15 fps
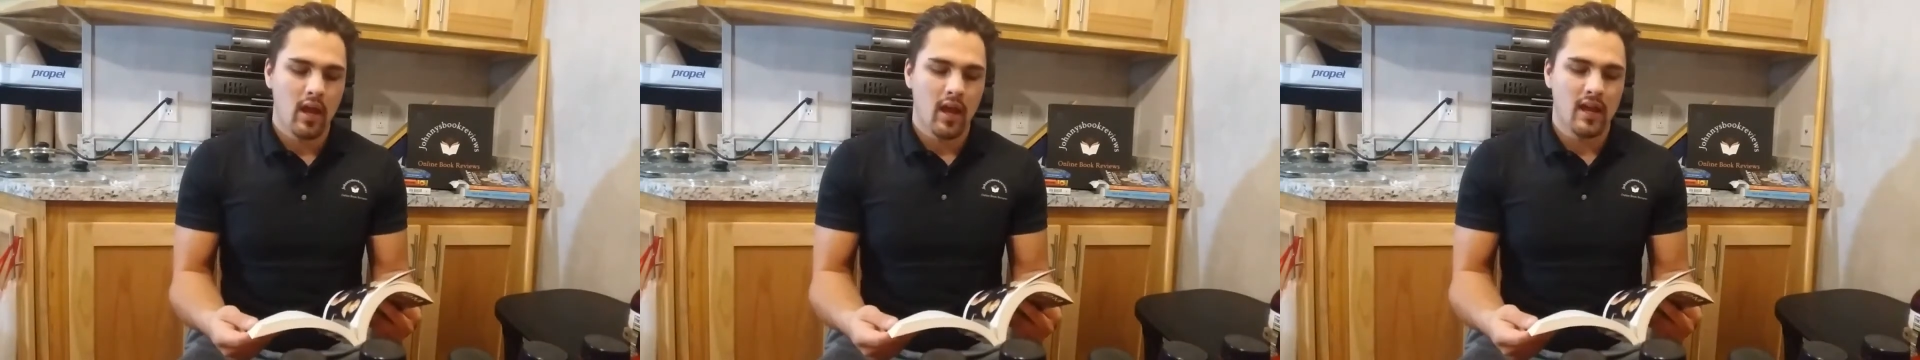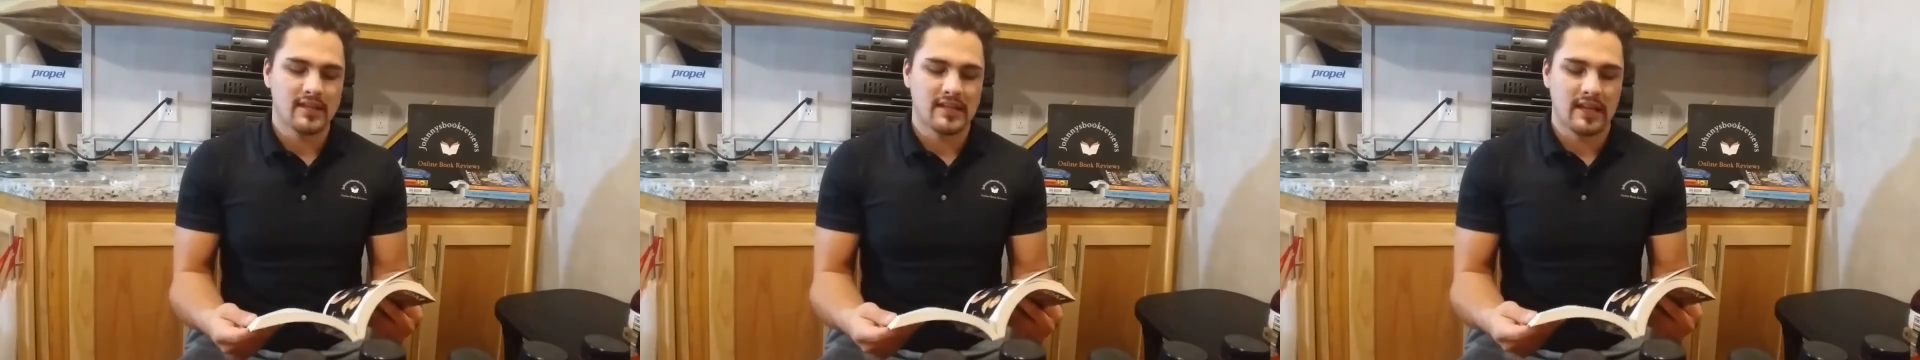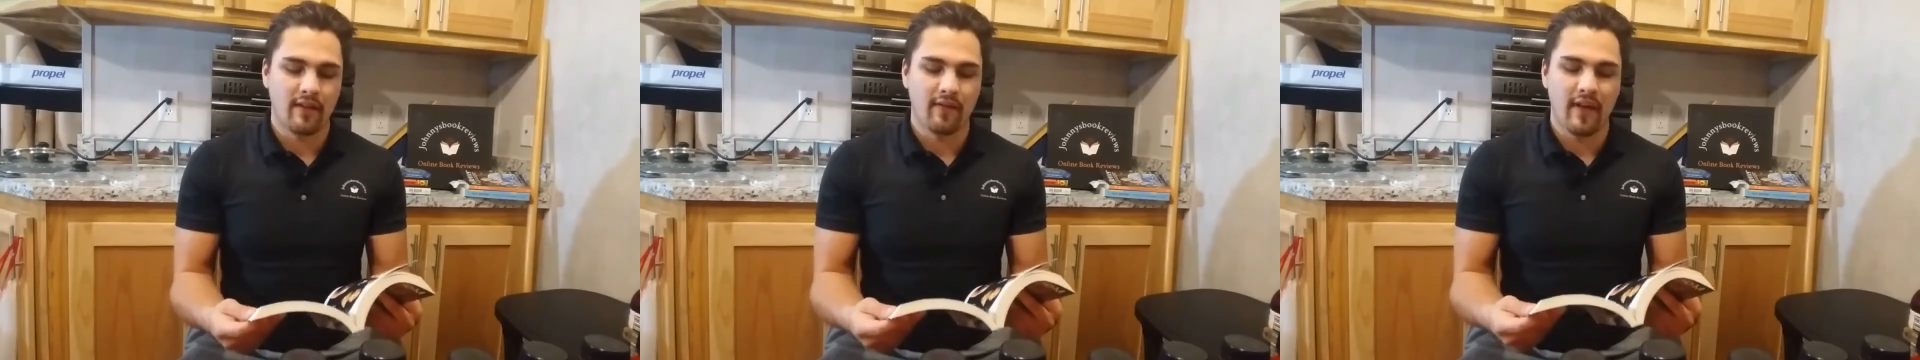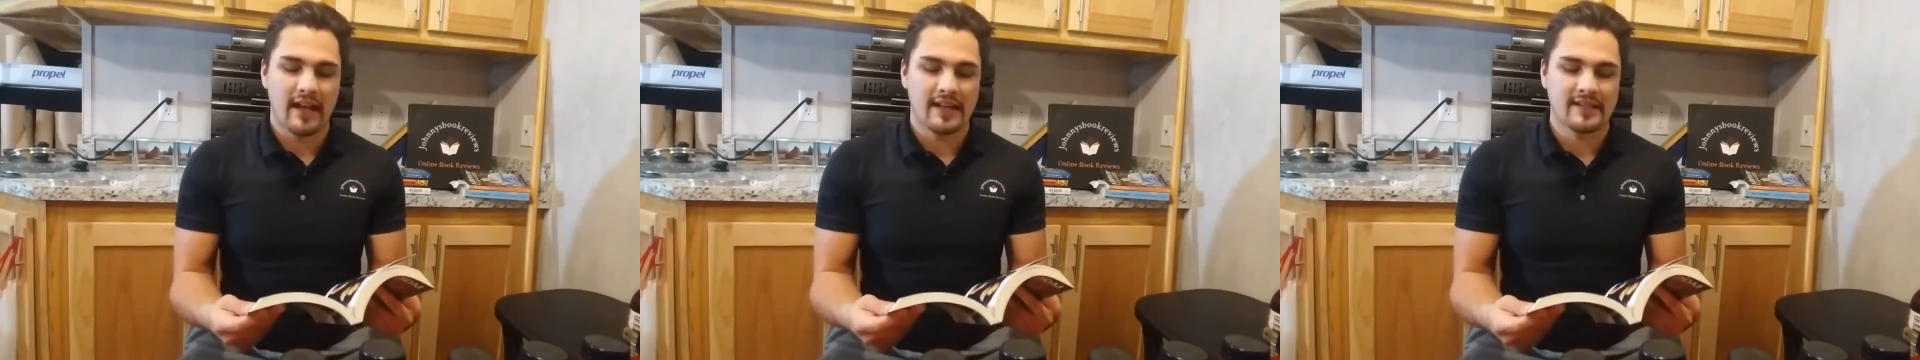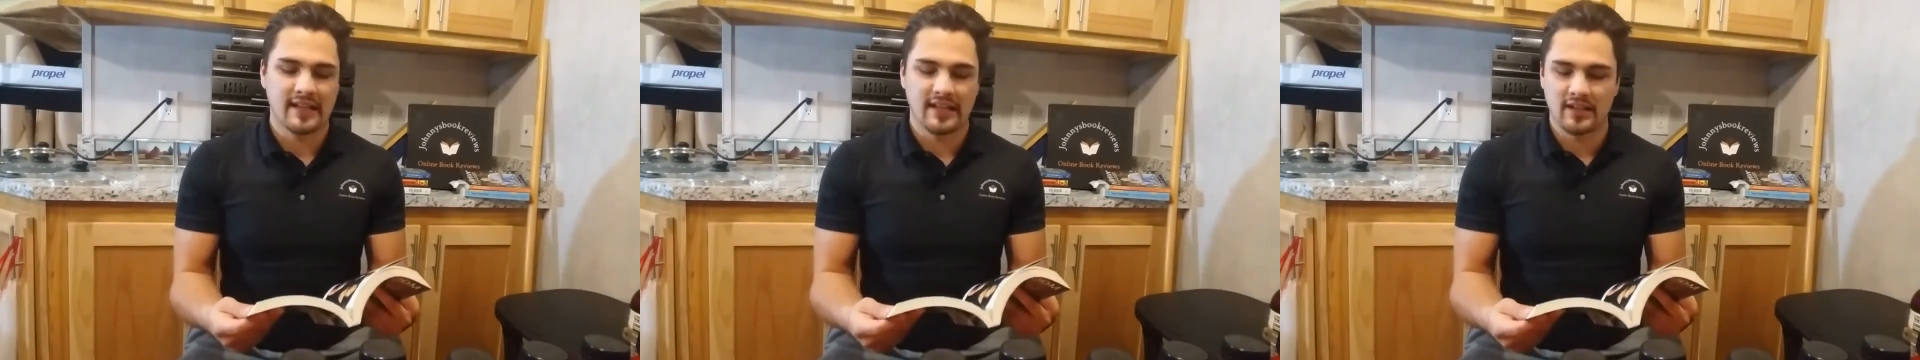It said, I've
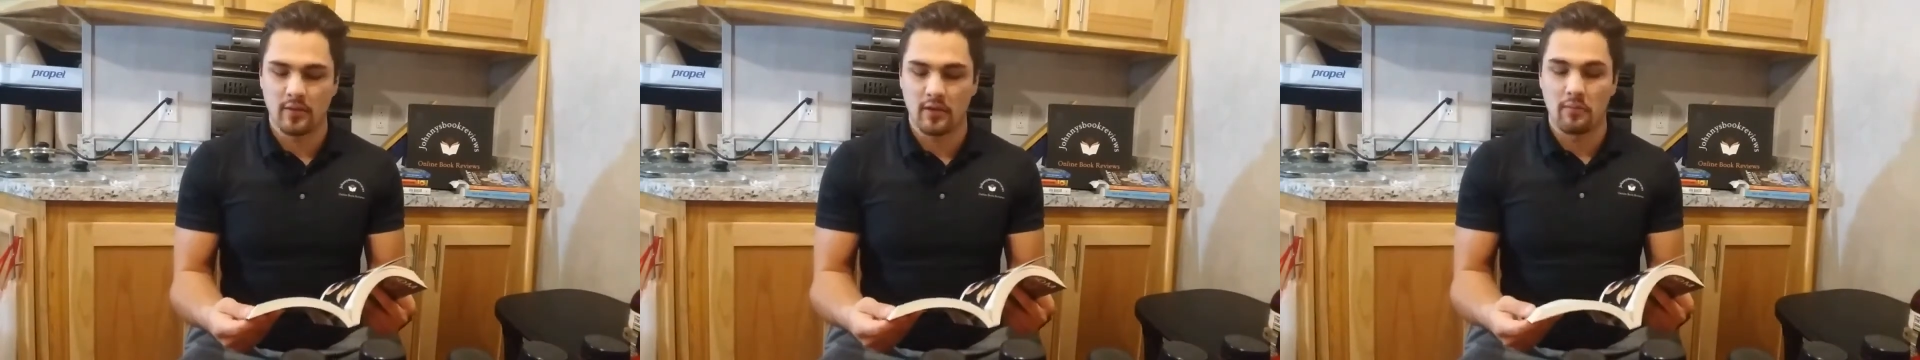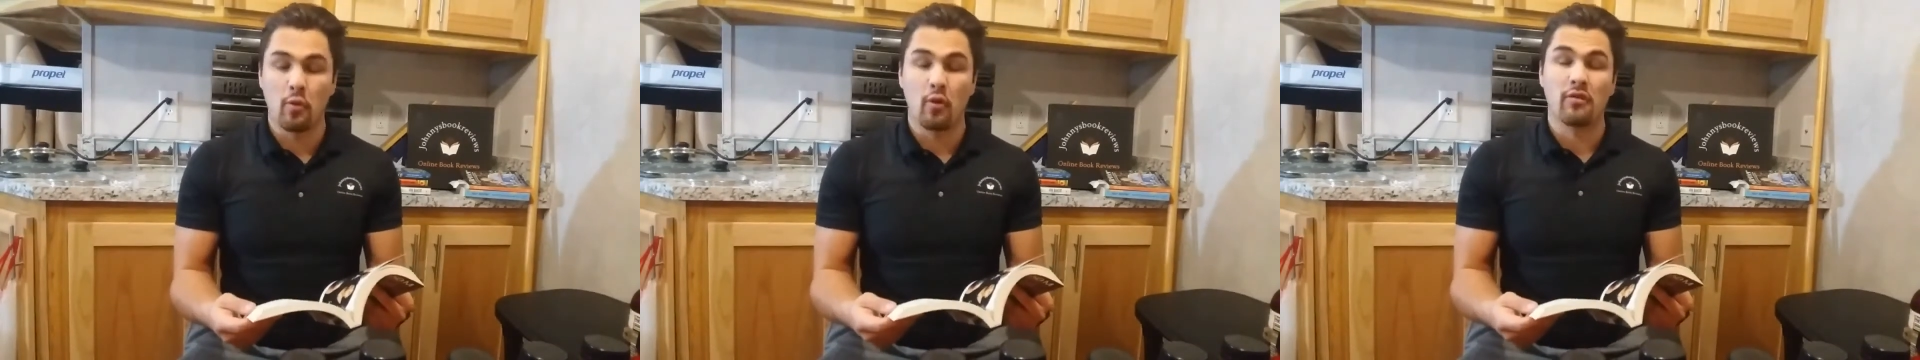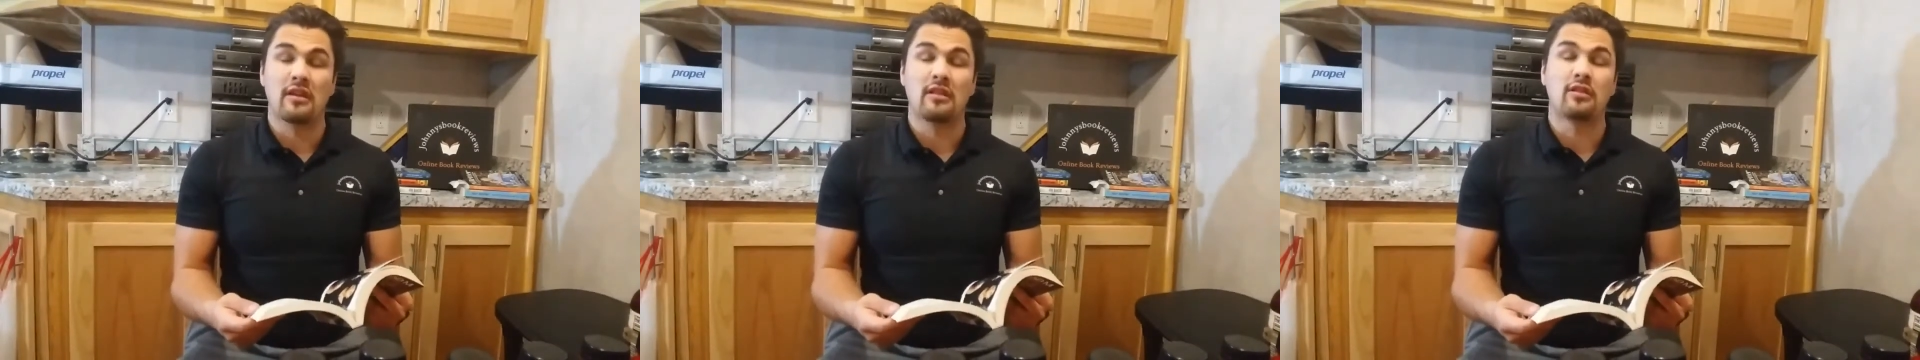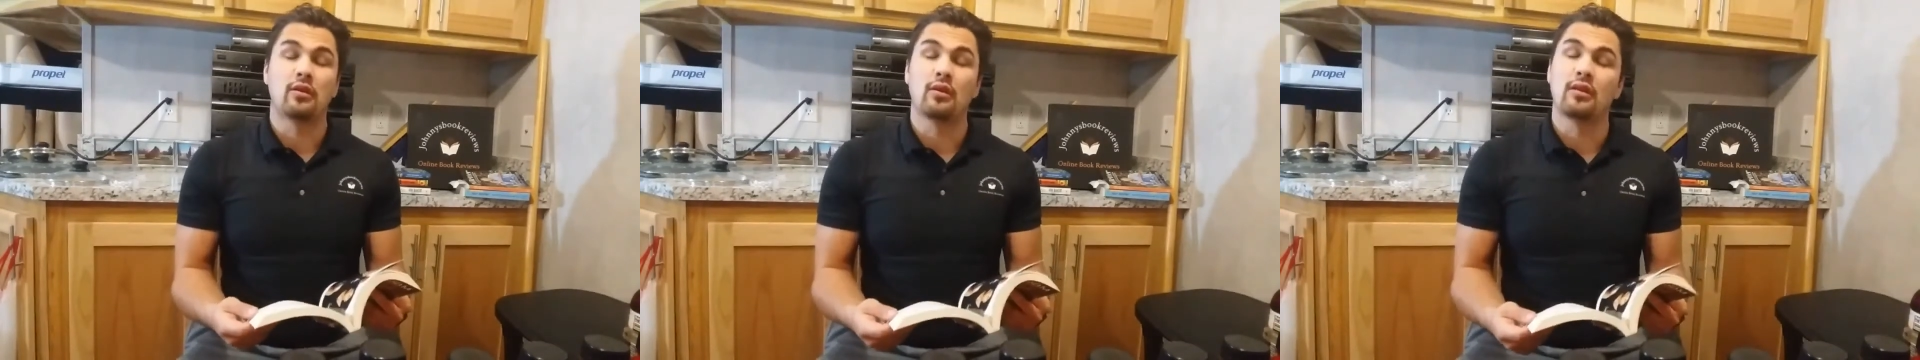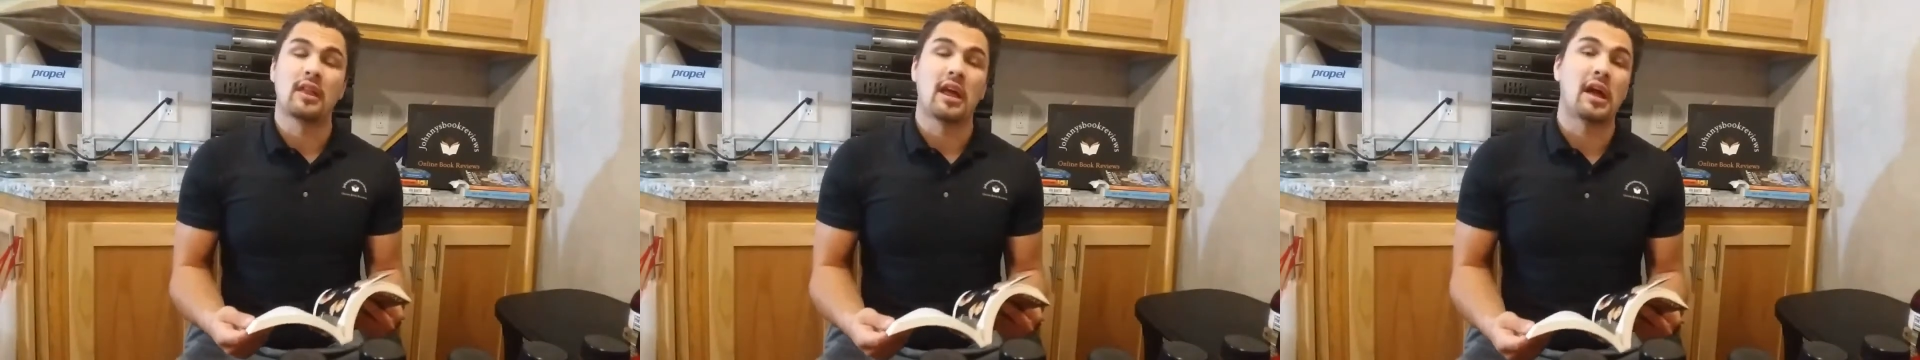had sex with more than
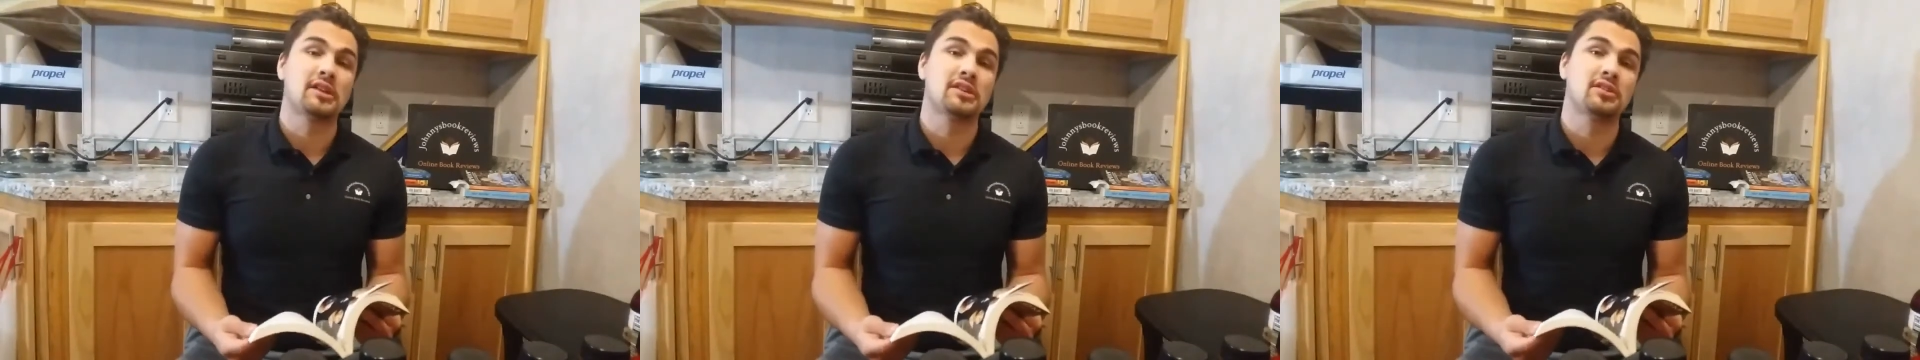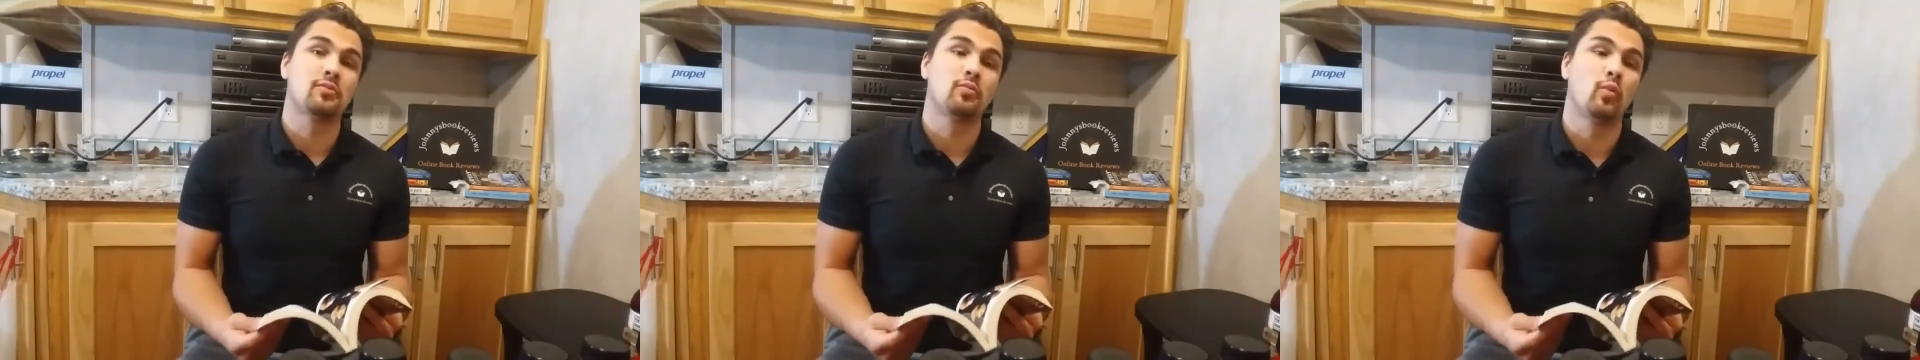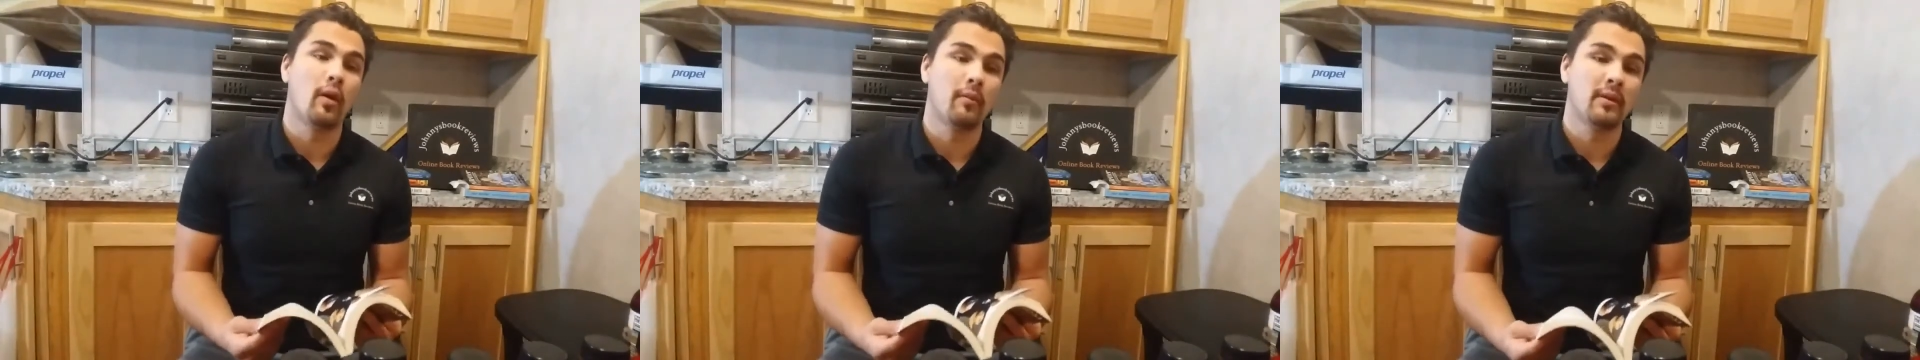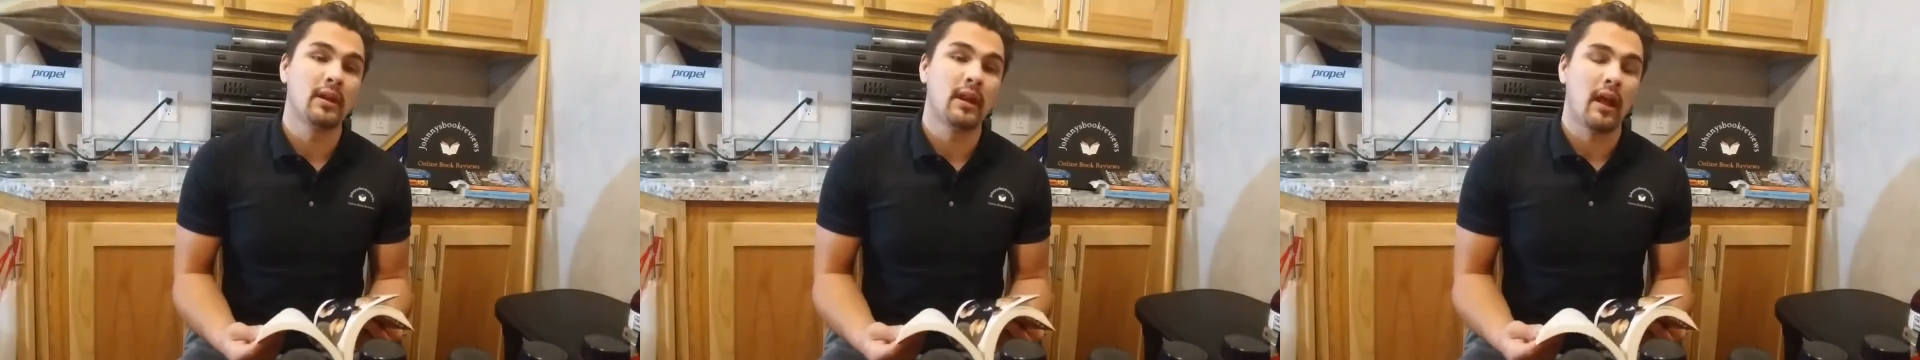2,000 women.